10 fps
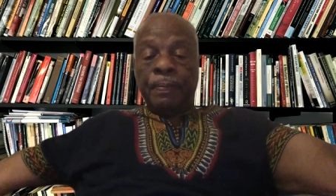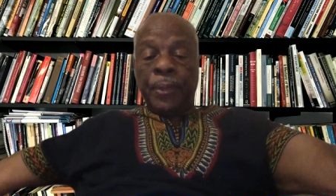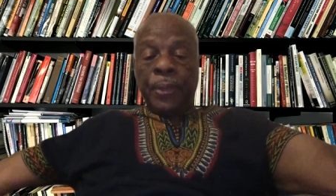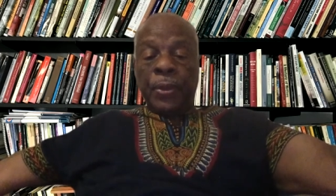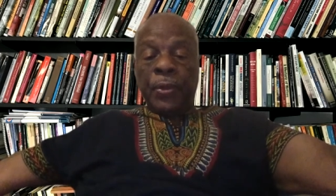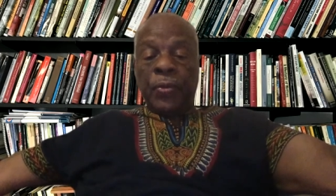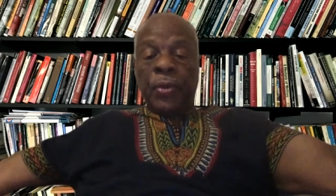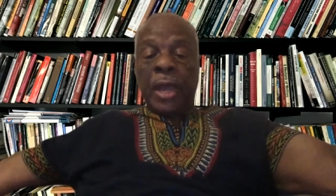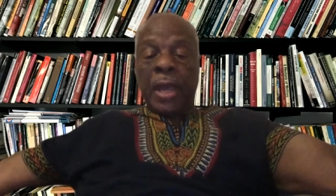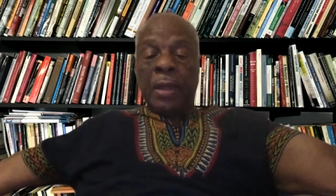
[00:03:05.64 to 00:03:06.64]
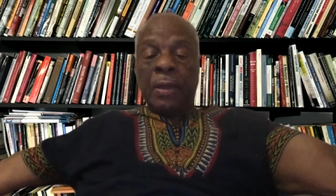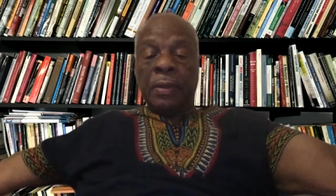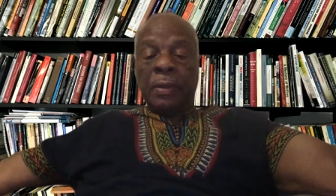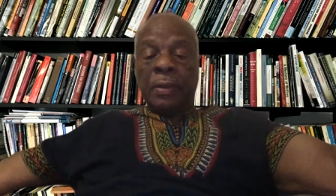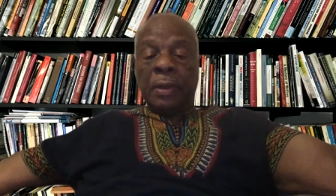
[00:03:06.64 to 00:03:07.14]
create
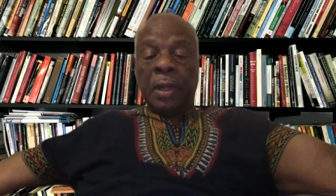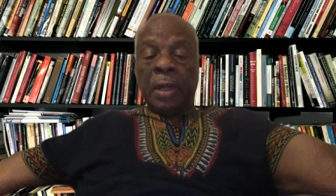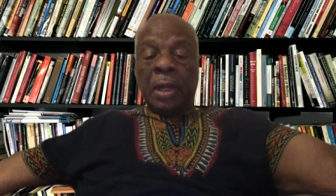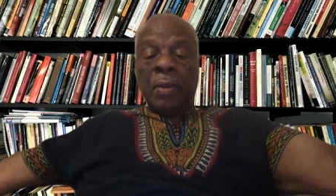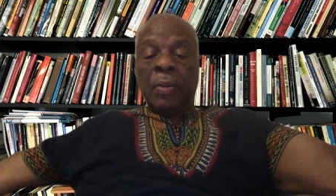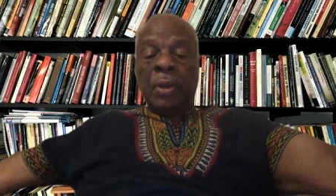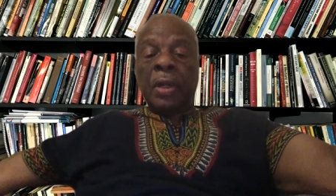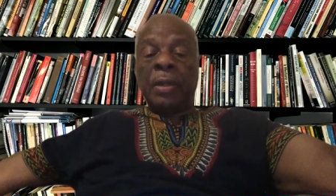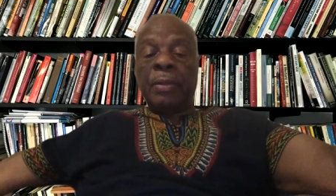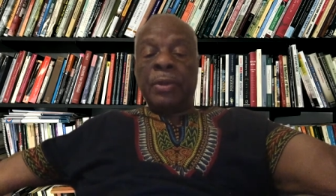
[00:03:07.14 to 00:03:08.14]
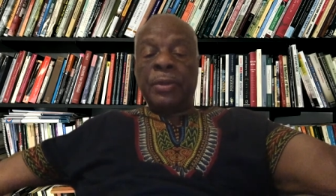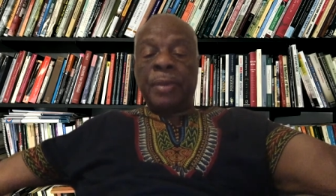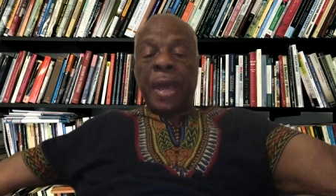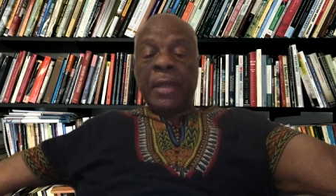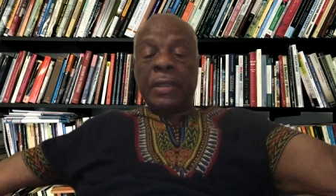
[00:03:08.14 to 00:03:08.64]
one of the most
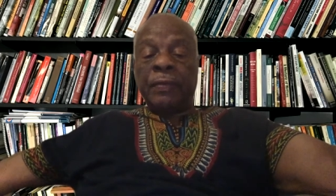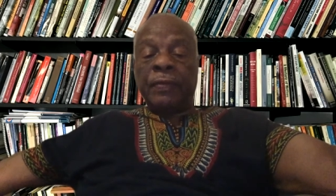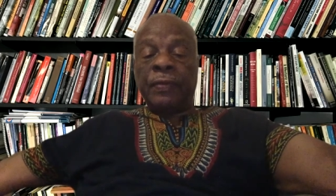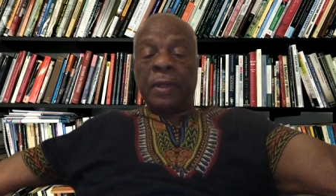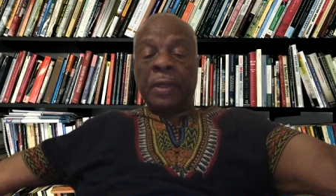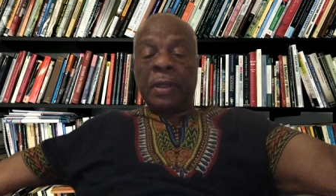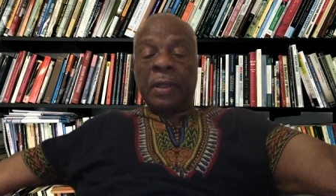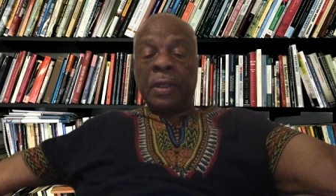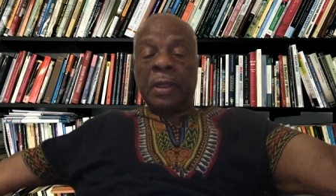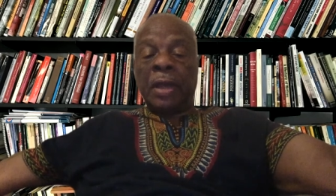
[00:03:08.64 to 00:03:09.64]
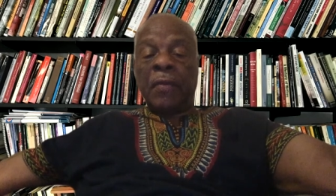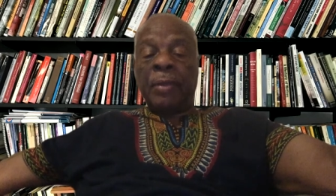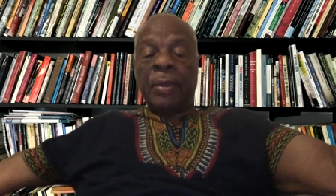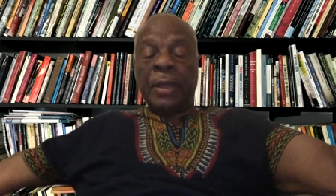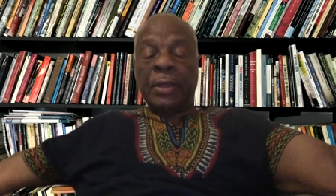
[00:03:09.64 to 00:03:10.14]
massive
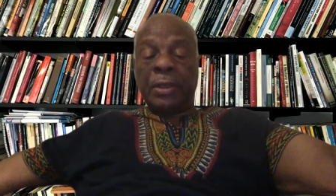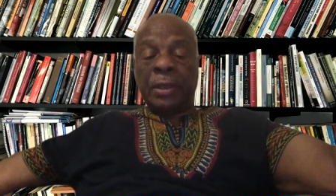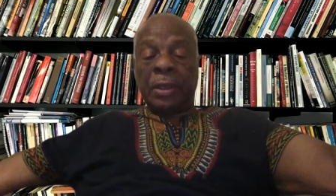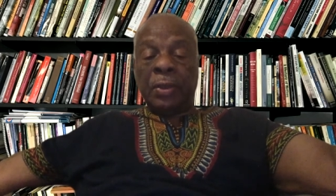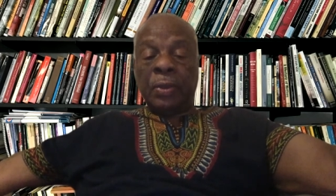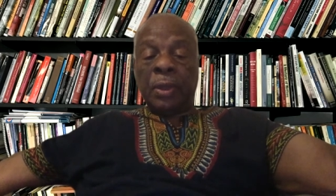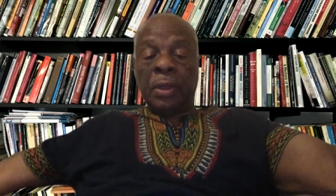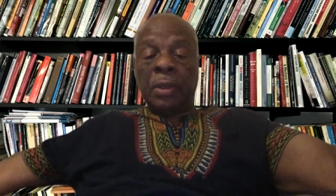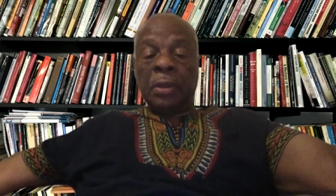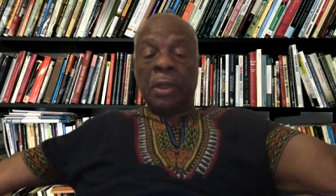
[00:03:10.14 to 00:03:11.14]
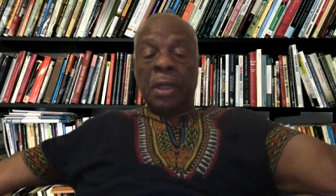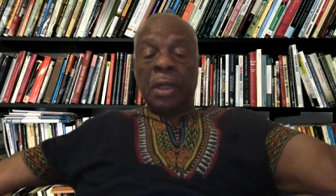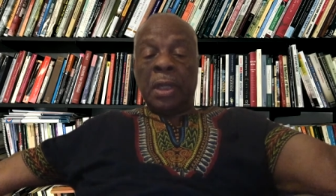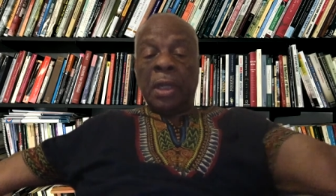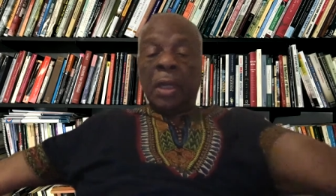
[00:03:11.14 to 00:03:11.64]
governments in the world.
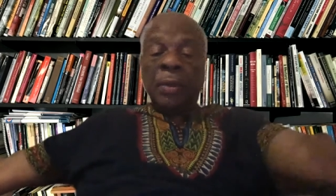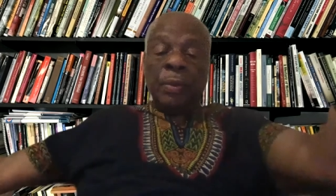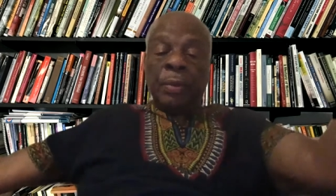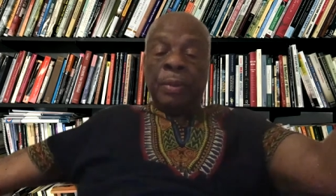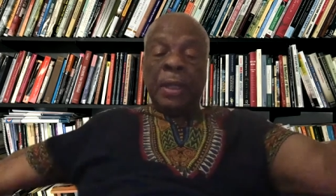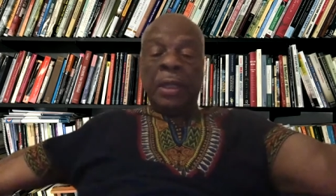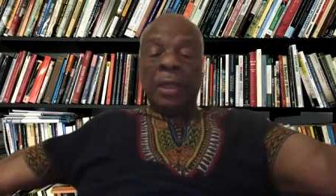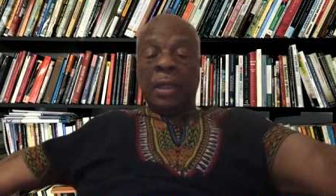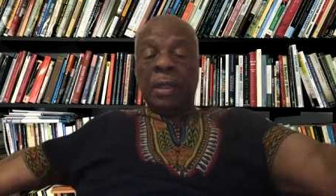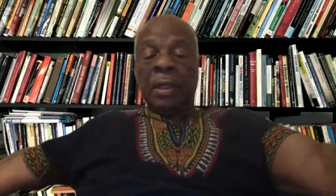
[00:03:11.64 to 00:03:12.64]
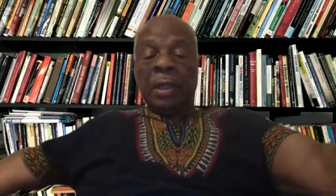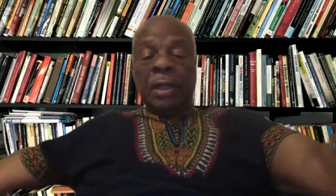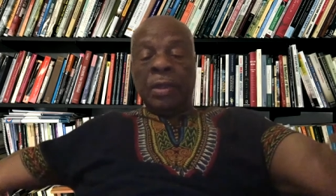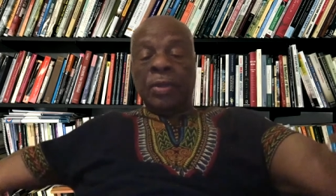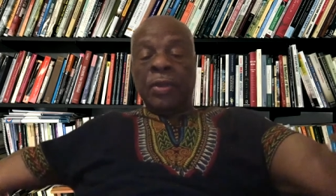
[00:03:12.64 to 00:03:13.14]
It would be the
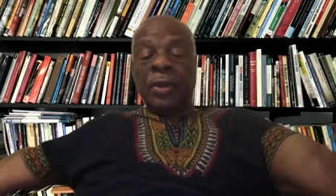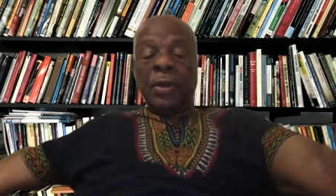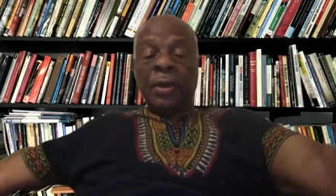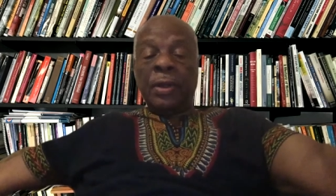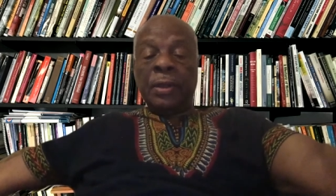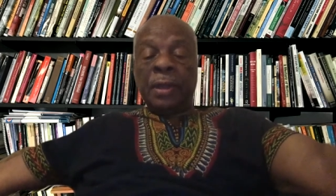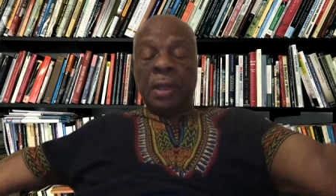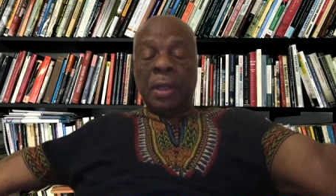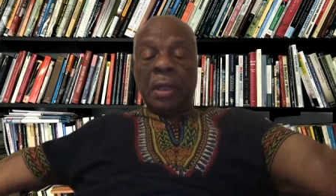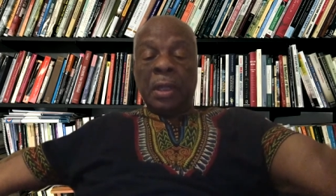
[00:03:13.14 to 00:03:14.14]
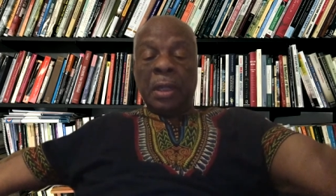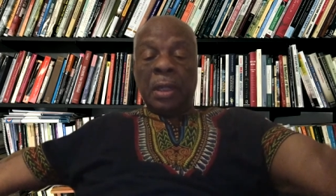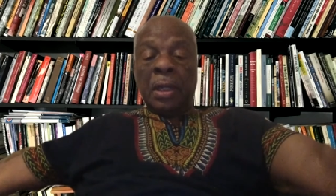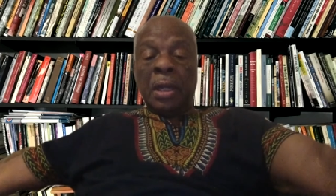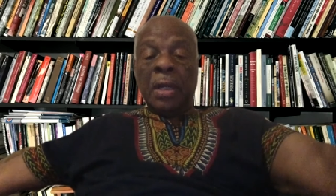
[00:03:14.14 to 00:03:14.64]
third
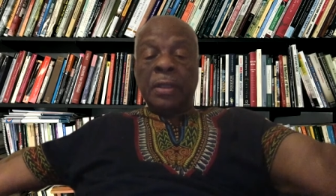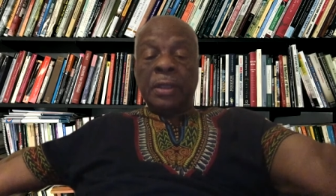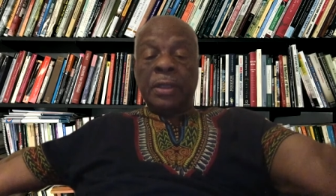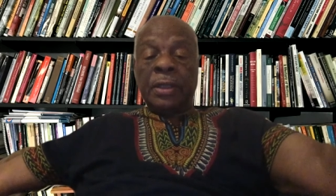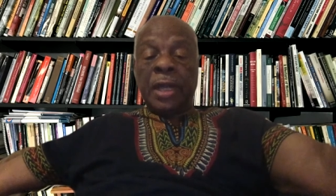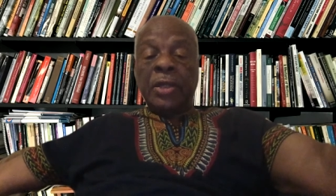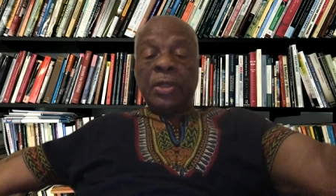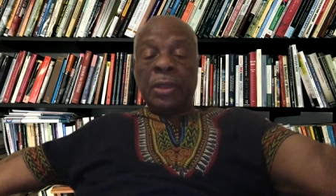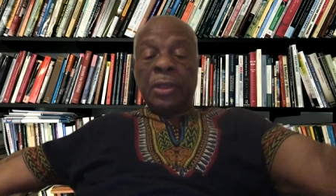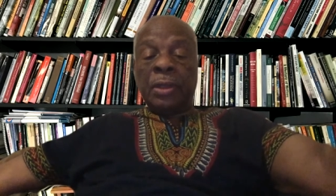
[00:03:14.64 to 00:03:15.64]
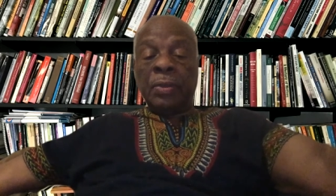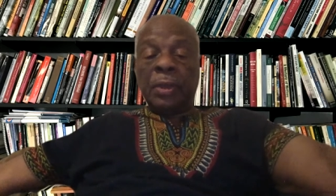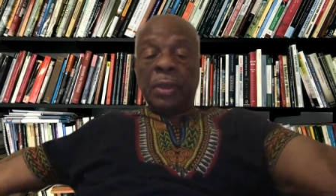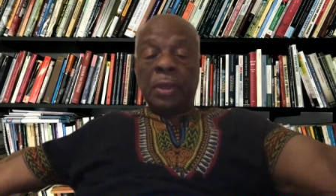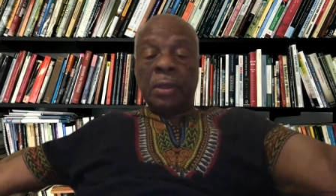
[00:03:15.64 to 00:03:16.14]
largest nation in the
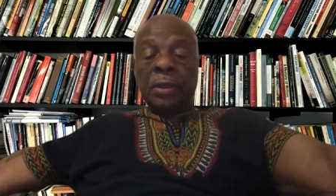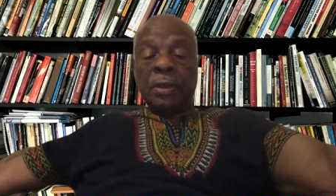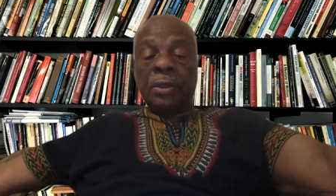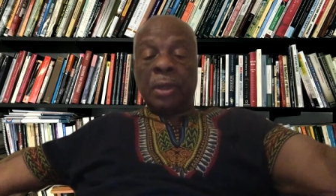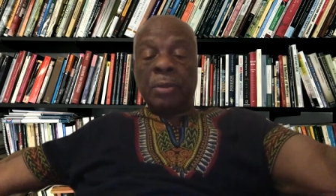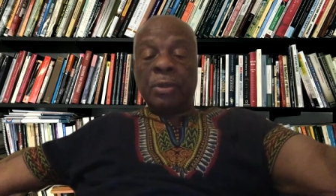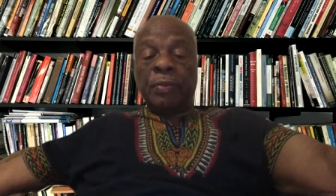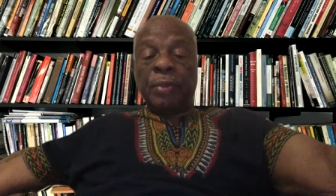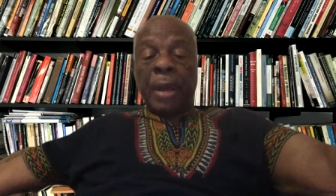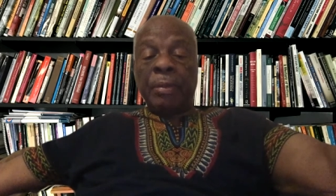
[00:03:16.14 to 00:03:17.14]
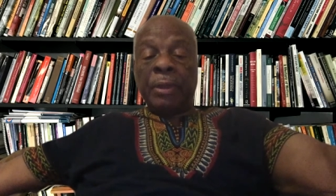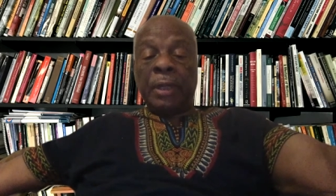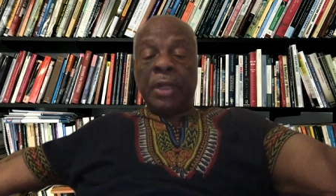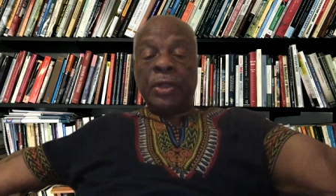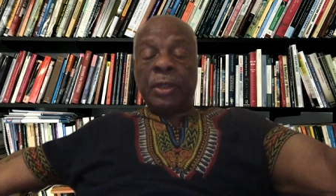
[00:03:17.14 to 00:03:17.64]
world in terms of population.